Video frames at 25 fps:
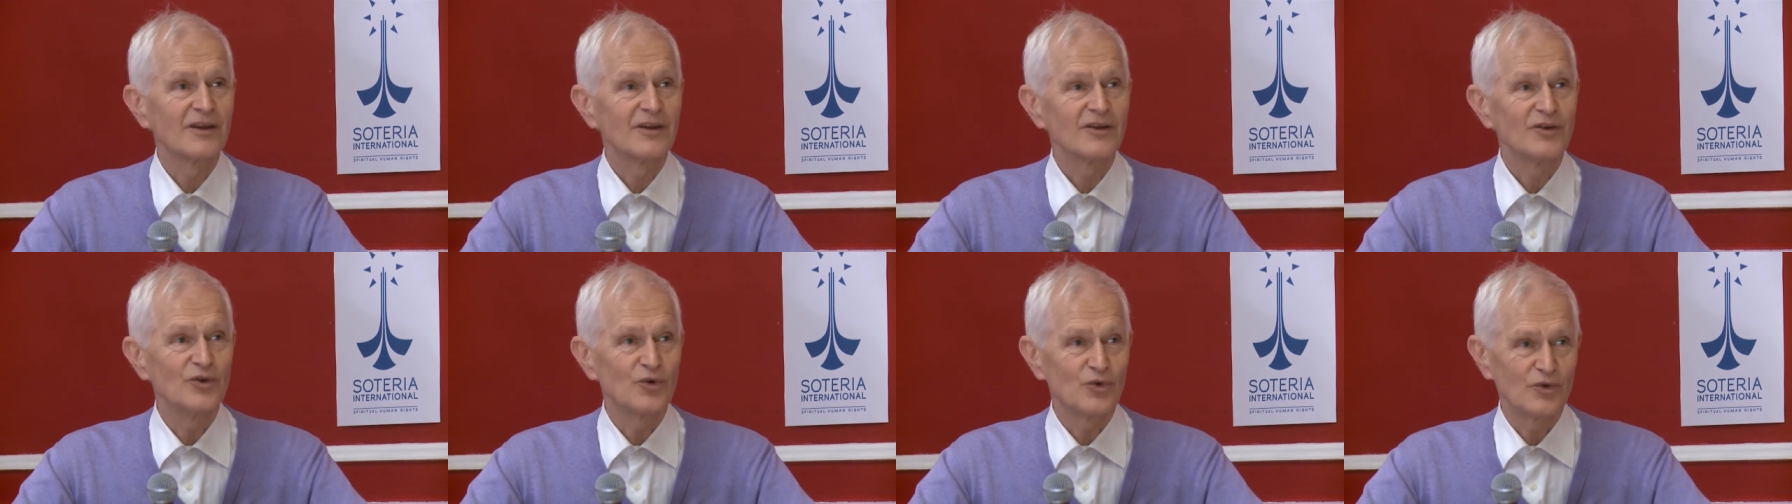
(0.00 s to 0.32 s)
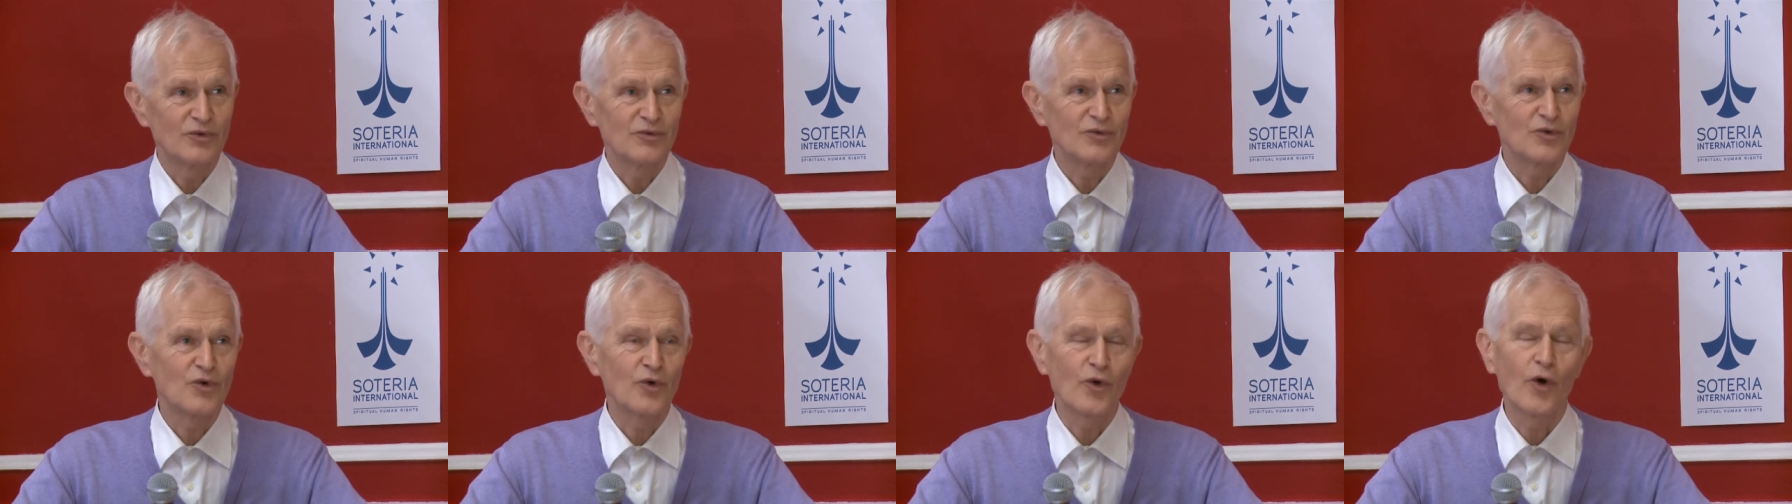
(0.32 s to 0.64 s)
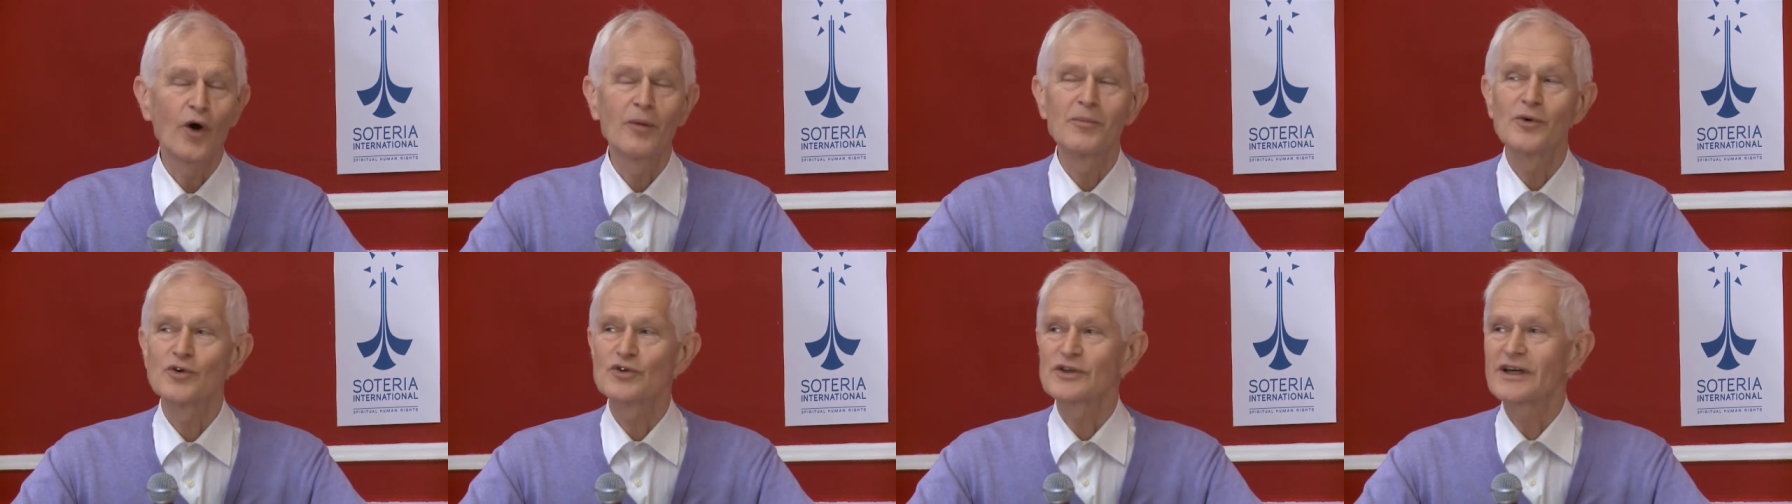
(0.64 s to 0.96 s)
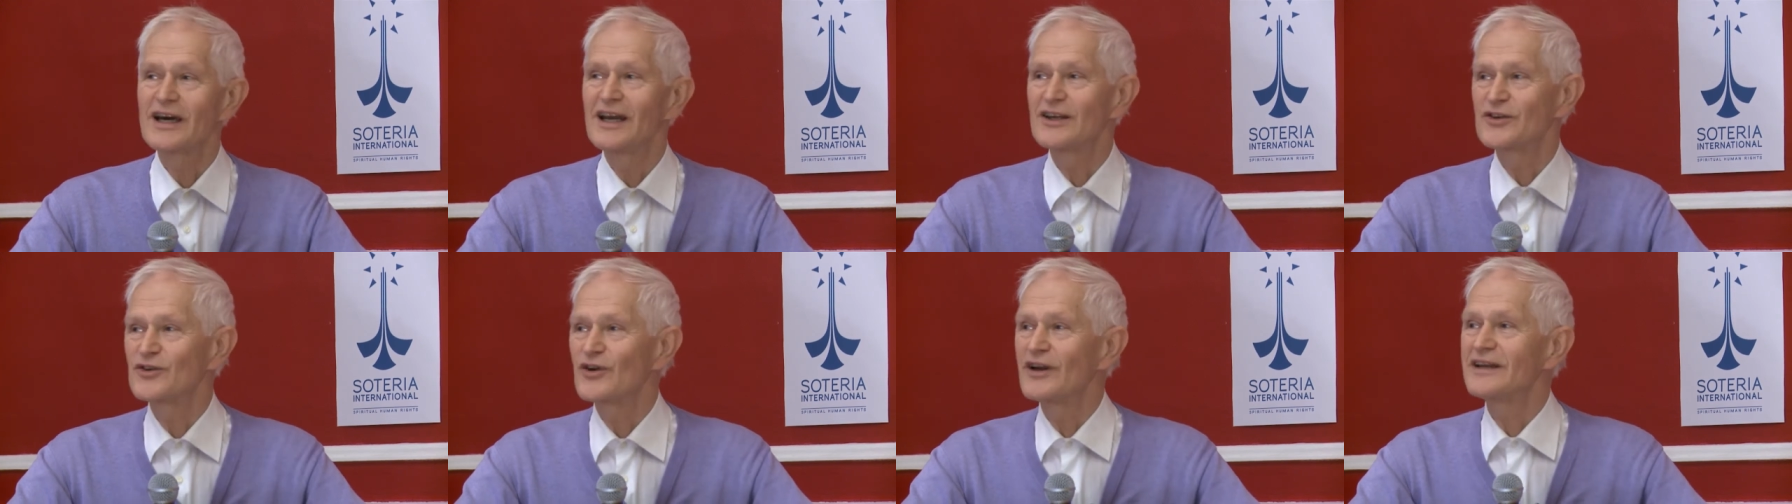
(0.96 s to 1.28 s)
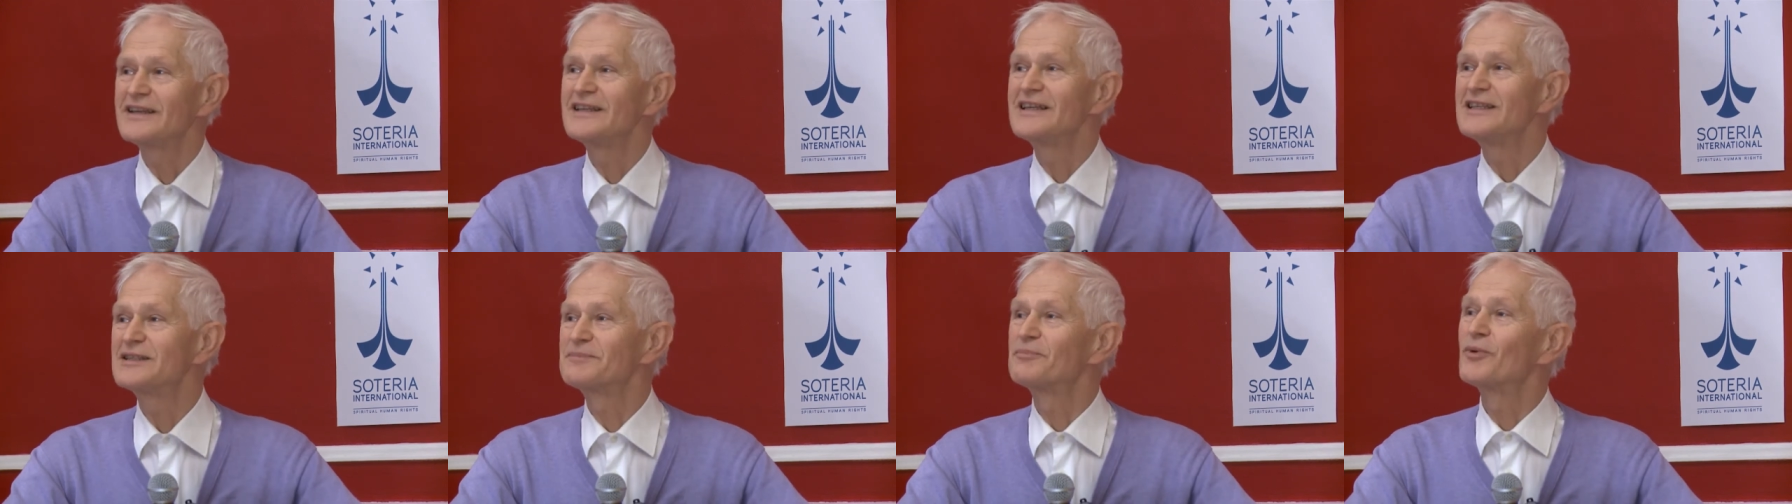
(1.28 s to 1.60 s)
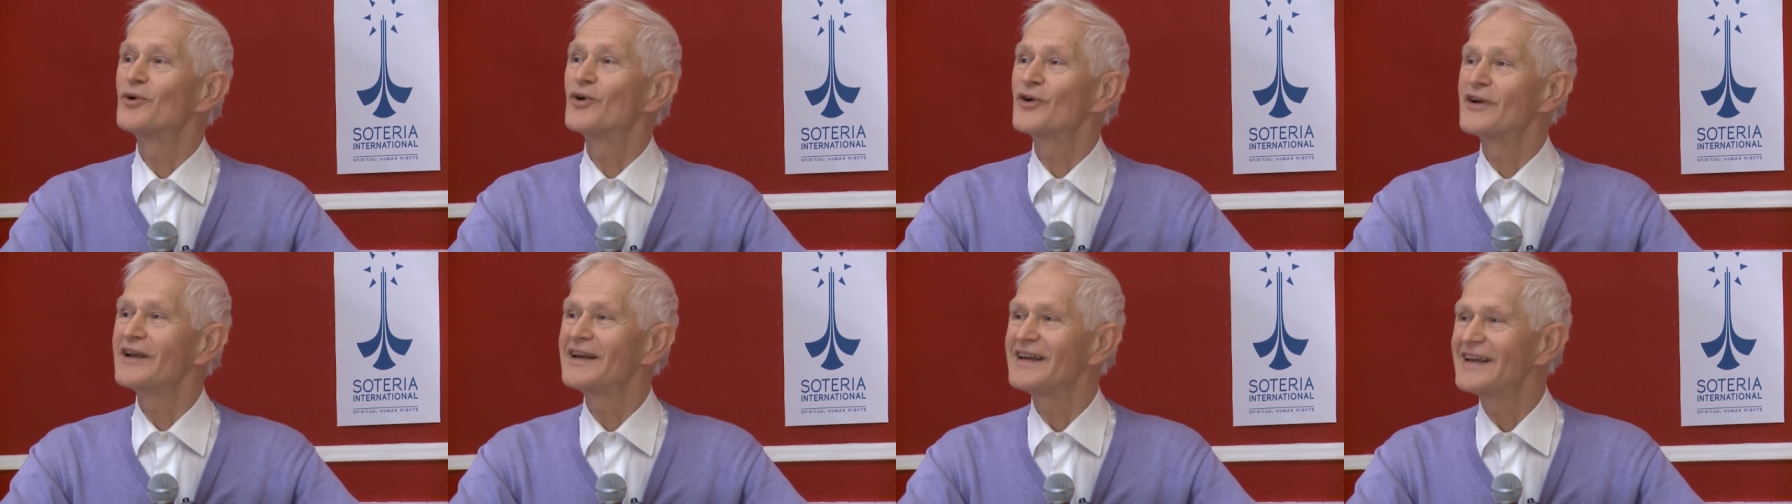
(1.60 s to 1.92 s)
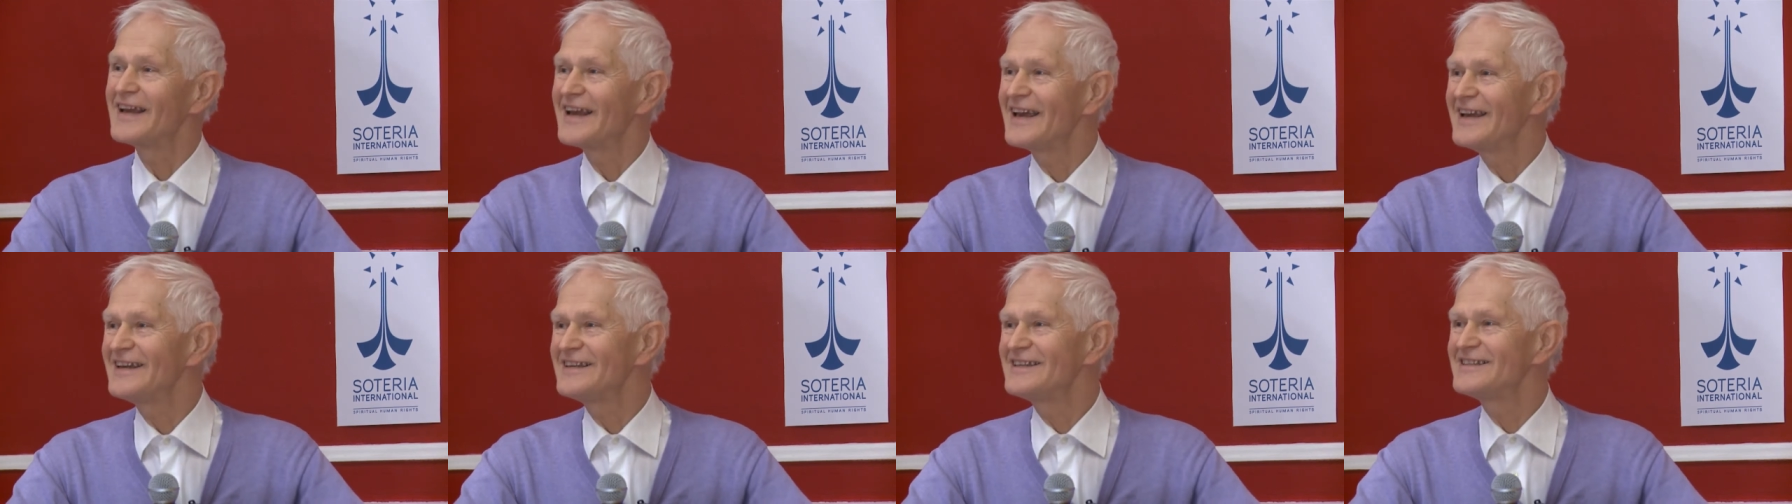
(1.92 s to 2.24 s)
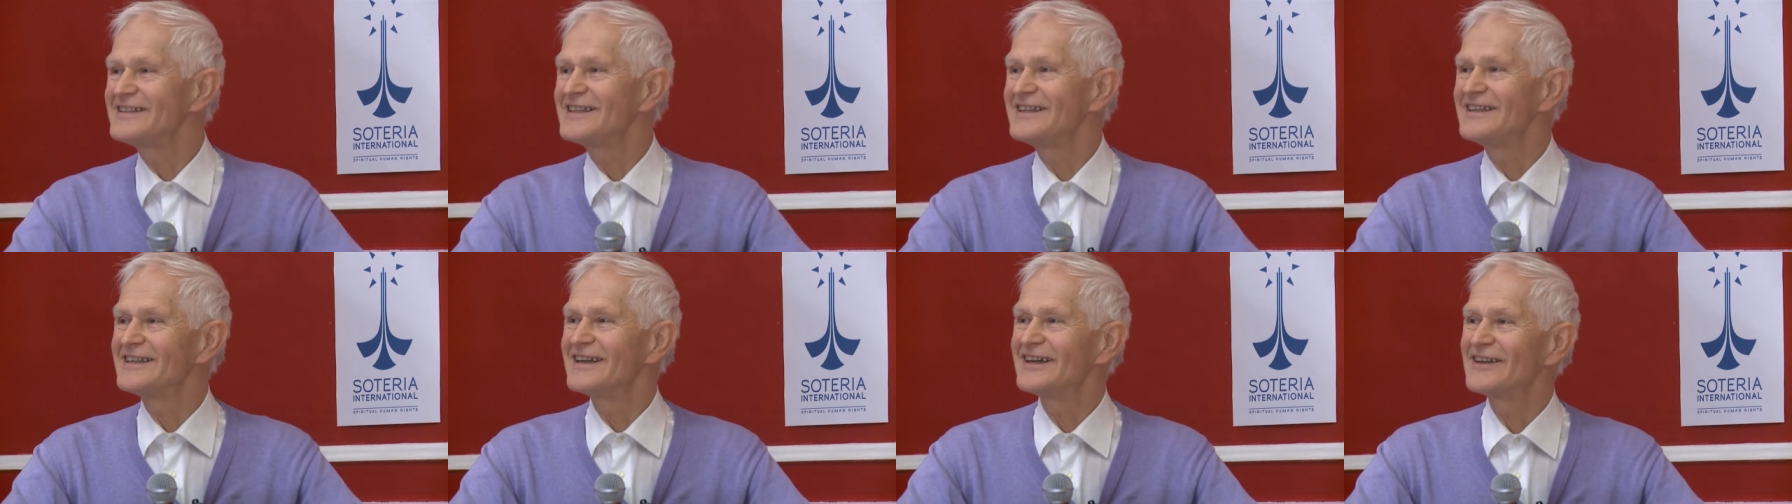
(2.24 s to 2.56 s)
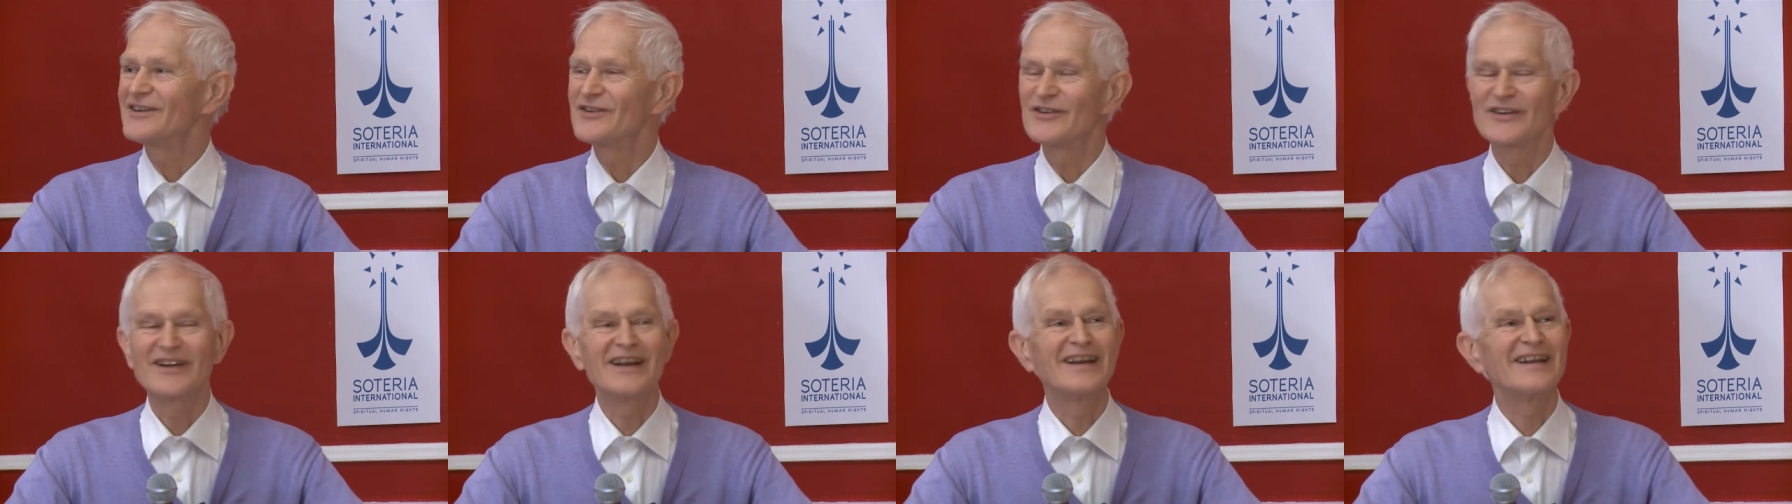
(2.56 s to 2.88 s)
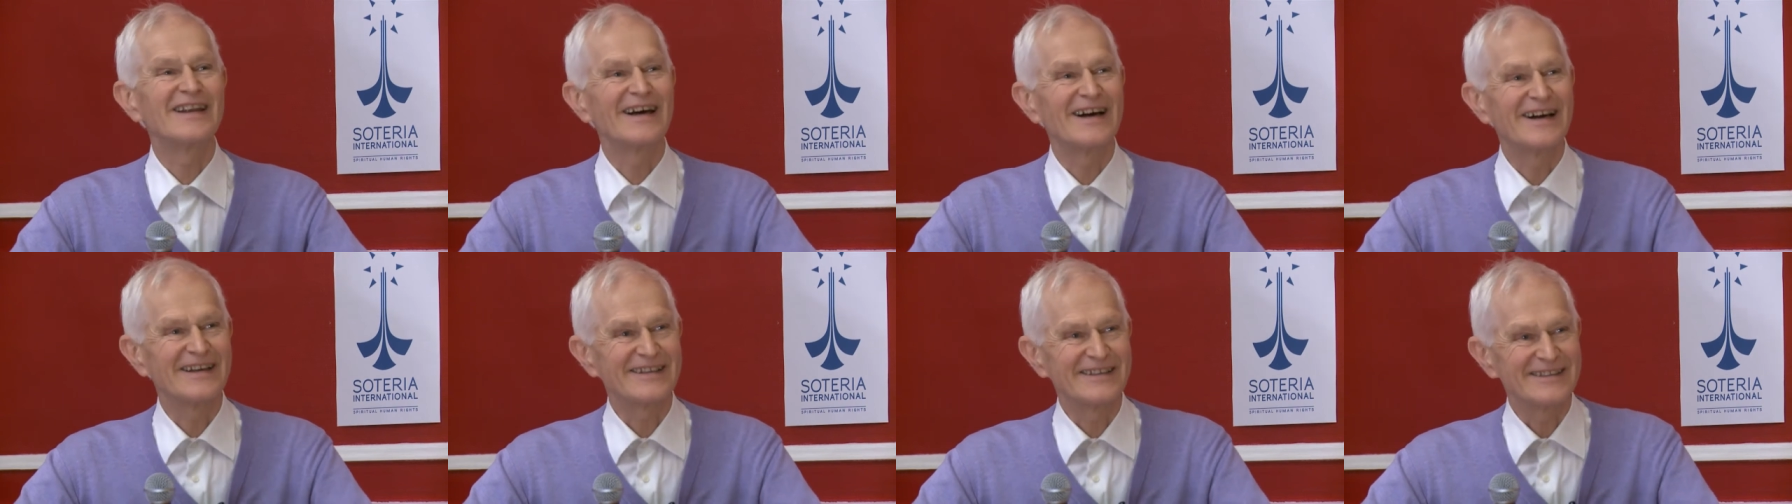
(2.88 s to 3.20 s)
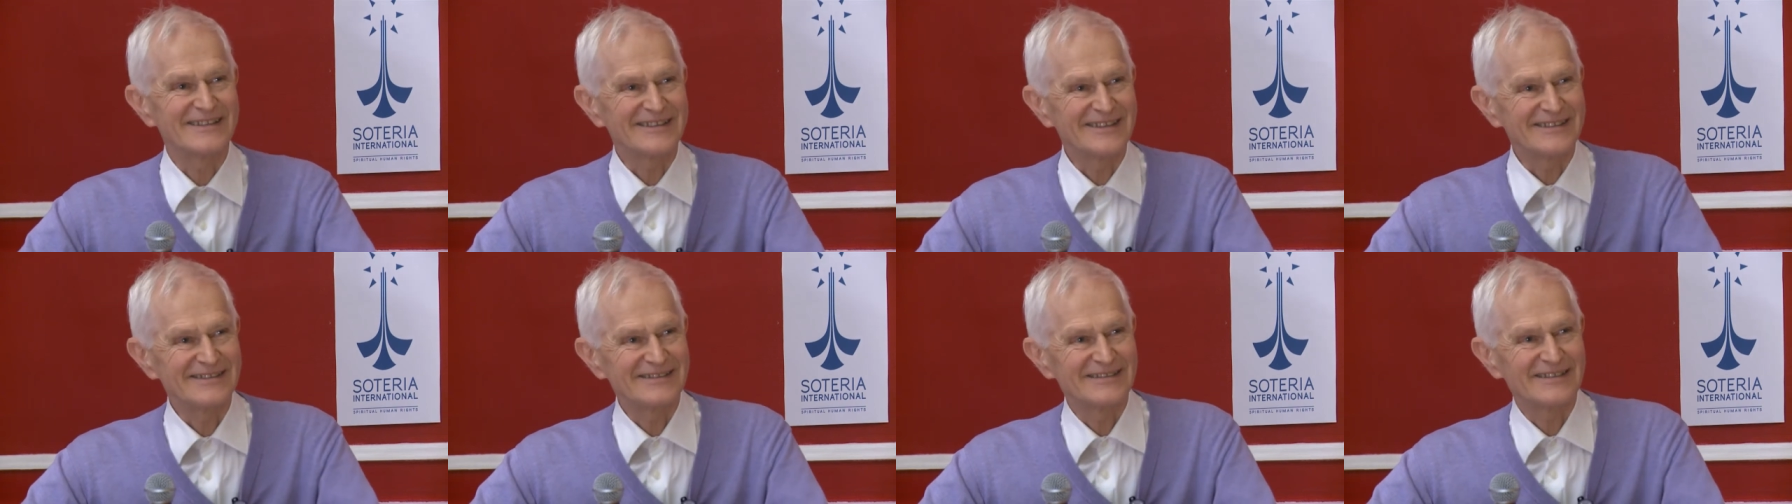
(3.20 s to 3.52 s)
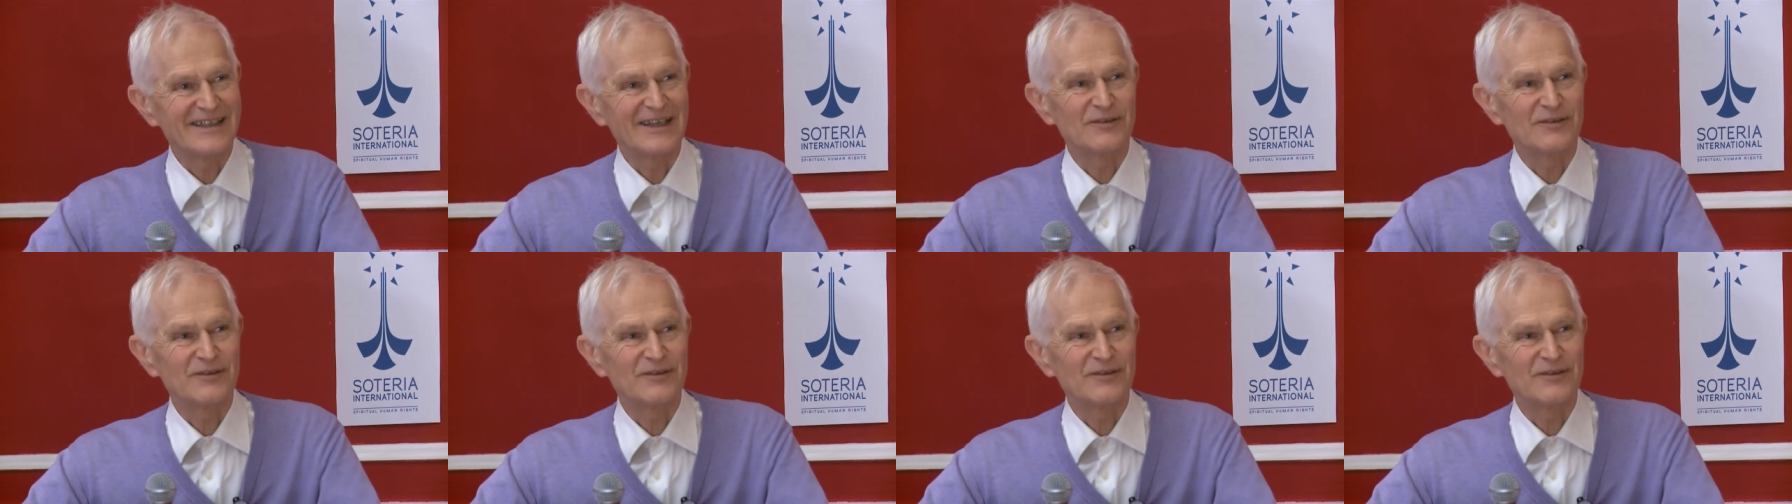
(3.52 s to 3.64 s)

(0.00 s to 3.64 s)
you could almost calculate, he was born in 1890.